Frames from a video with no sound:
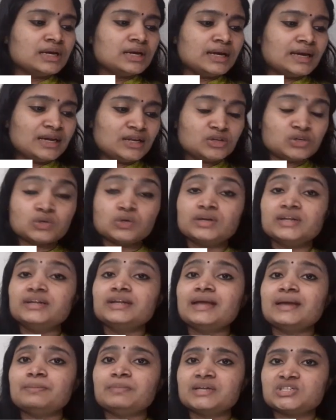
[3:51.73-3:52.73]
enroll in
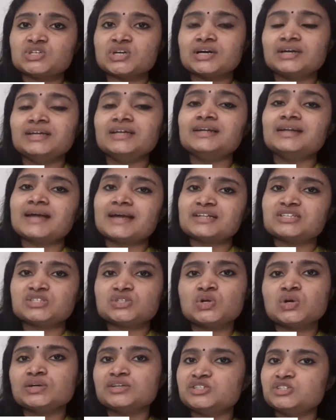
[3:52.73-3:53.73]

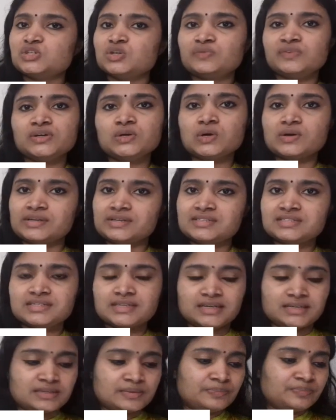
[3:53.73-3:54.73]
mhrdnats.gov.in
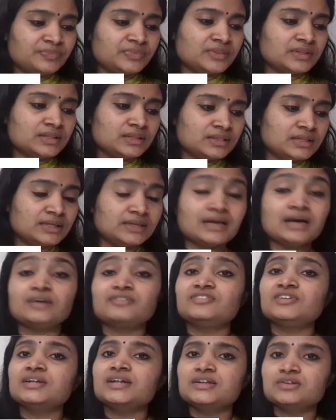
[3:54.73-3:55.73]
site. Then
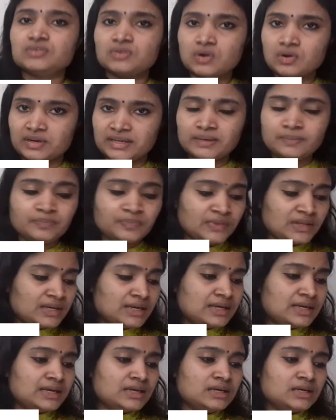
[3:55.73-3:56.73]
after enrolling,
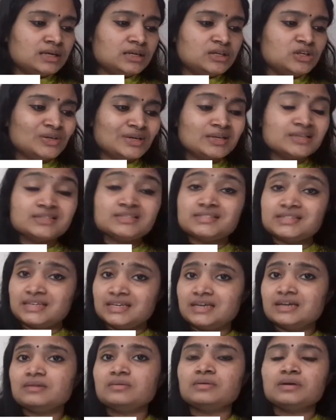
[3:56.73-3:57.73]
you can
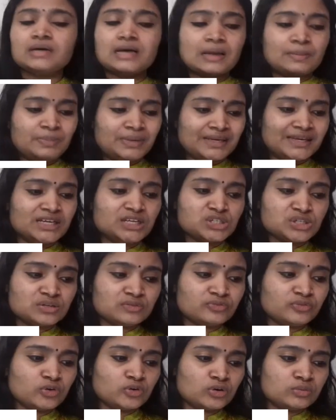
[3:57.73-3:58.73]
see your application
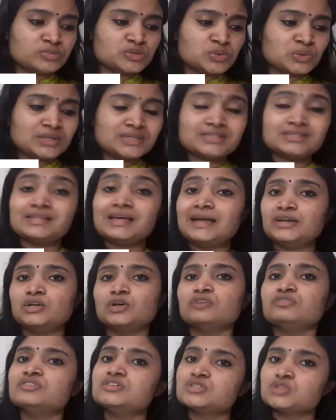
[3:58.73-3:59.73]
form towards the end
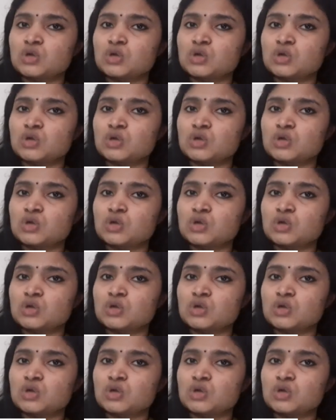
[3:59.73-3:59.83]
of this